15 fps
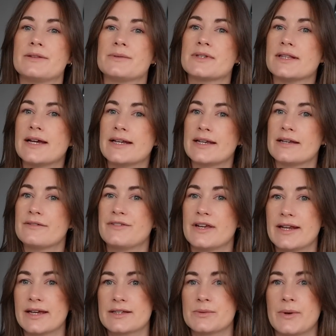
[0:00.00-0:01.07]
There was a lady in a
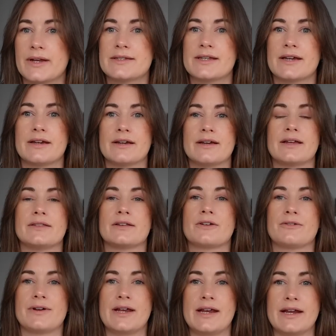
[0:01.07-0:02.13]
v-neck sweater in the
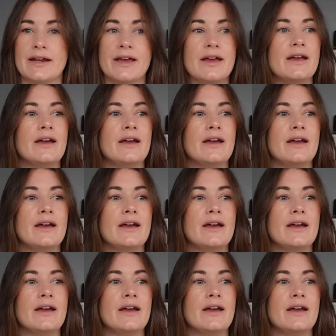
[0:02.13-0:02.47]
green,